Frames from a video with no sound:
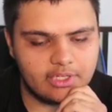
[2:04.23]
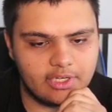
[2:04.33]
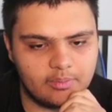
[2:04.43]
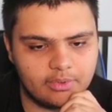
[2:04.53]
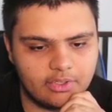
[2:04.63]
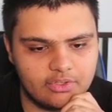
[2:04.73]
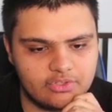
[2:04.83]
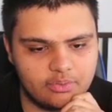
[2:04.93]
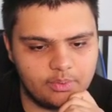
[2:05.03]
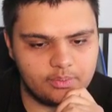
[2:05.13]
But
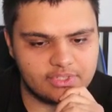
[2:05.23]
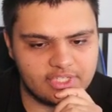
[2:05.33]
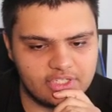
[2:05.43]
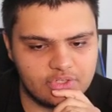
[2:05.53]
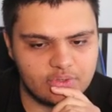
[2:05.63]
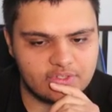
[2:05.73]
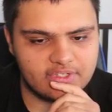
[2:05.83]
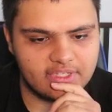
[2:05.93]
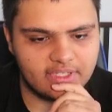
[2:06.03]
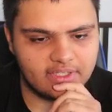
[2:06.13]
also what was
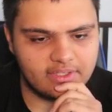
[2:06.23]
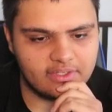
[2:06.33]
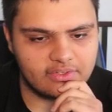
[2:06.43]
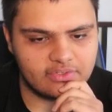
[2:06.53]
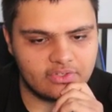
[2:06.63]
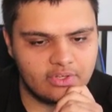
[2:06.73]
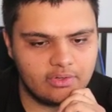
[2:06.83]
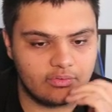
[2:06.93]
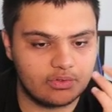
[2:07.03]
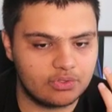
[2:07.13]
interesting is,
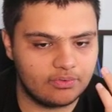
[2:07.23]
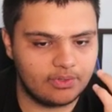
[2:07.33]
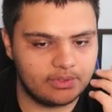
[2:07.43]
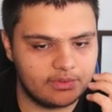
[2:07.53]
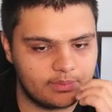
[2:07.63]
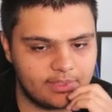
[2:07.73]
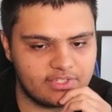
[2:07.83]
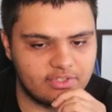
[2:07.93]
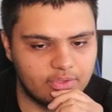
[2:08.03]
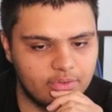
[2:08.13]
first of all, he was
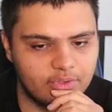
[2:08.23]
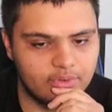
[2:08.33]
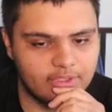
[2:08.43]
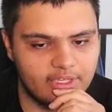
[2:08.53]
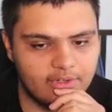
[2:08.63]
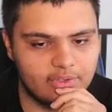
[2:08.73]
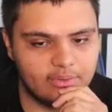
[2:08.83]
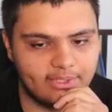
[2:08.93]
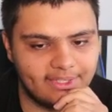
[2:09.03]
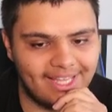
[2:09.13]
placed in a critical care
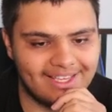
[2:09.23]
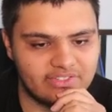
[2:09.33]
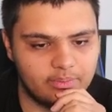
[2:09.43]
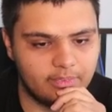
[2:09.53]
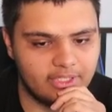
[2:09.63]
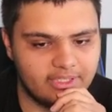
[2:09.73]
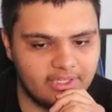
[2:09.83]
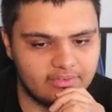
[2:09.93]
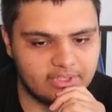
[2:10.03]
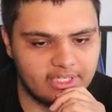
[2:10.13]
unit last month
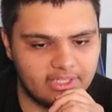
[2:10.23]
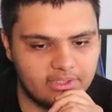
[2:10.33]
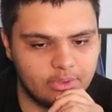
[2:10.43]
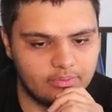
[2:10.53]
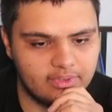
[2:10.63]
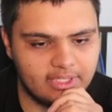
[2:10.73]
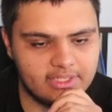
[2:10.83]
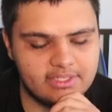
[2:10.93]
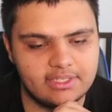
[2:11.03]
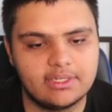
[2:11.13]
after getting
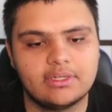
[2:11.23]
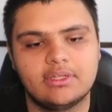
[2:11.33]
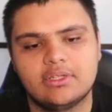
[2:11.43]
COVID-19.